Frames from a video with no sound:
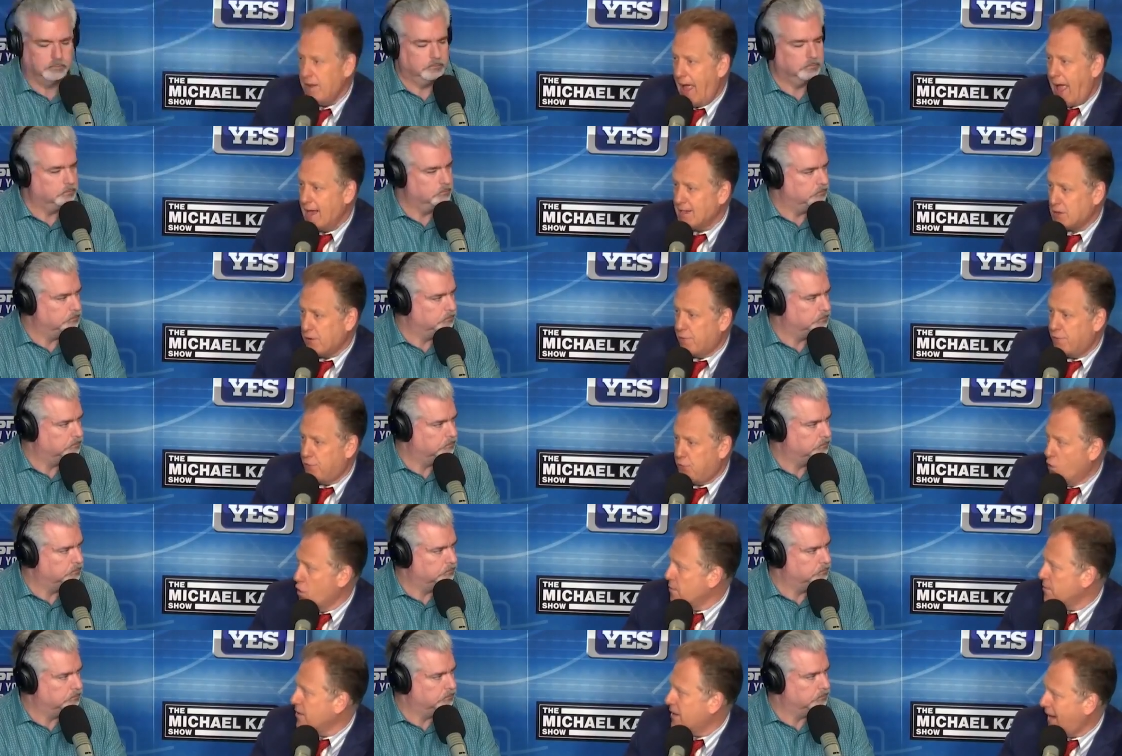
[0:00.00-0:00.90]
Speaker 1: as a
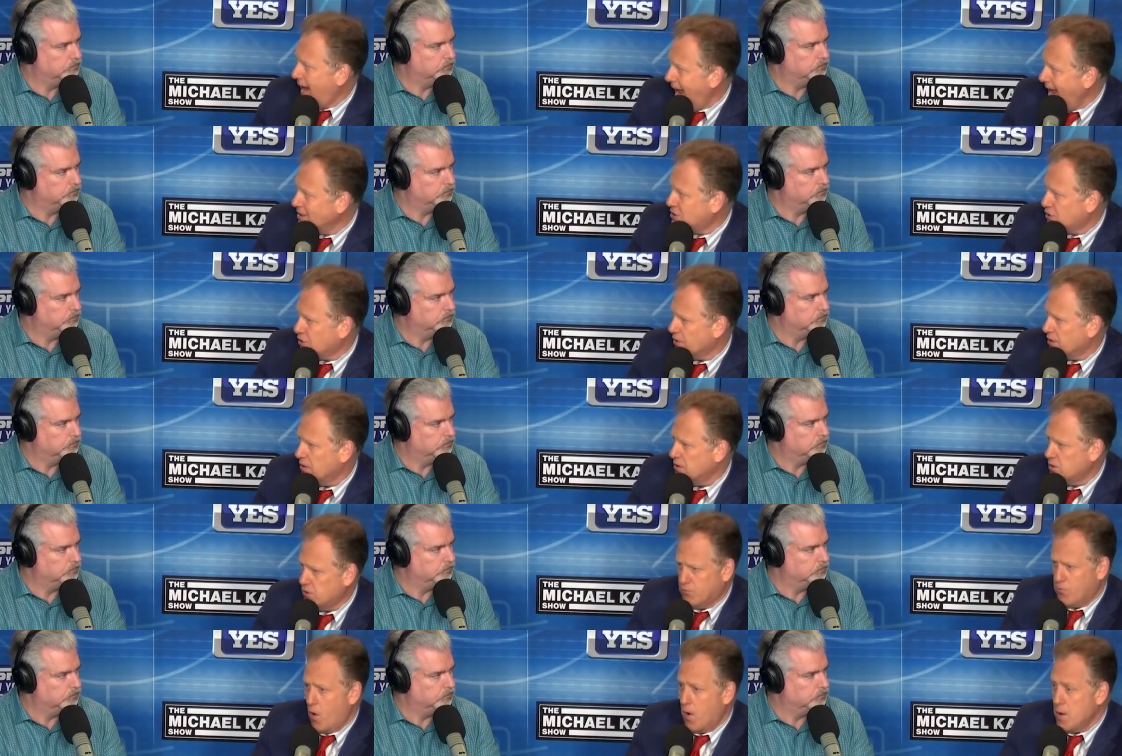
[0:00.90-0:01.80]
former catcher,
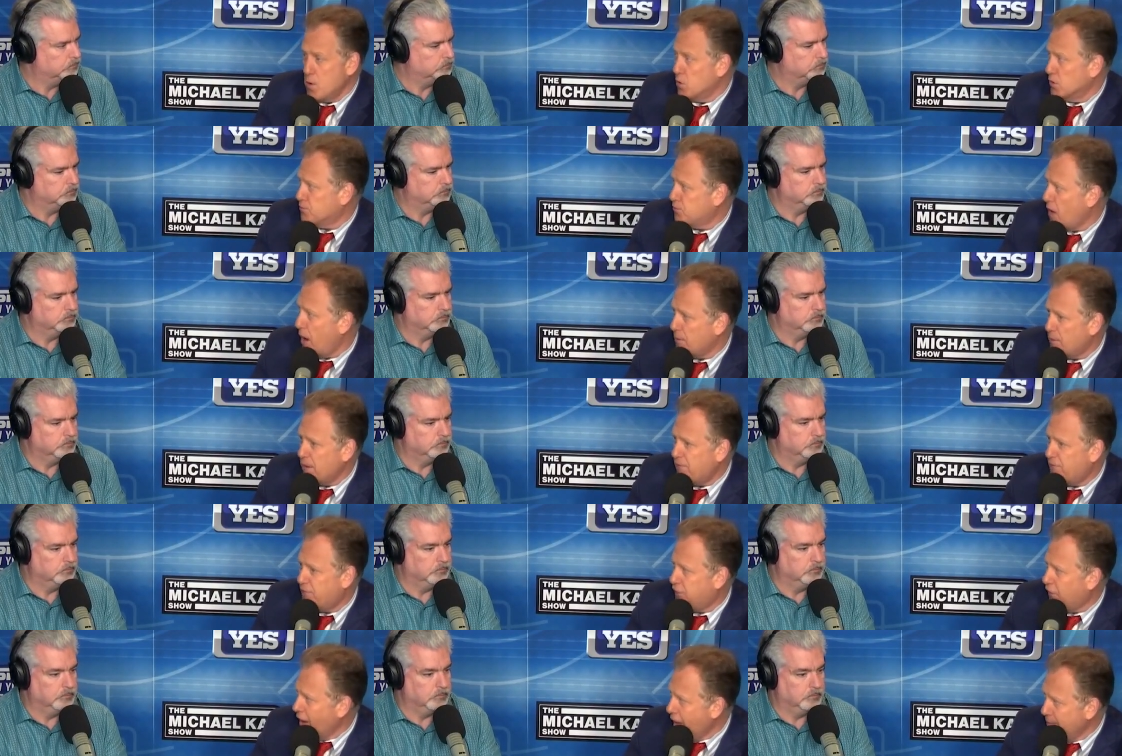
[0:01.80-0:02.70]
Girardi was
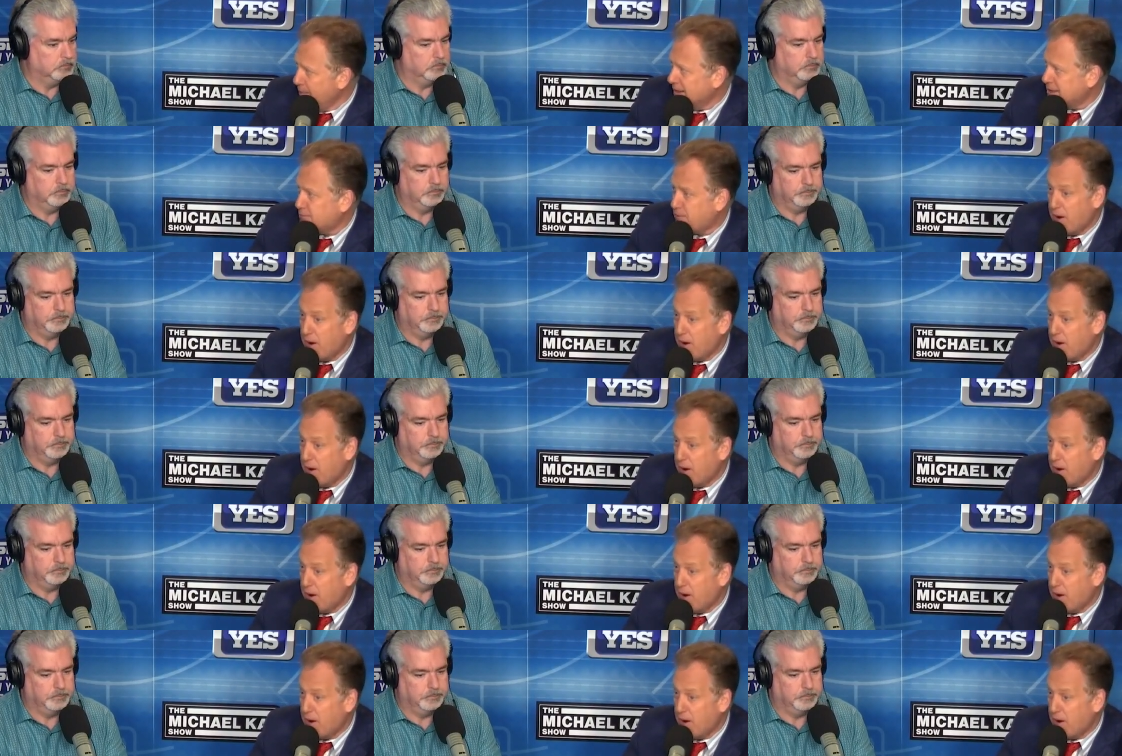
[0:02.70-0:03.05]
probably flummoxed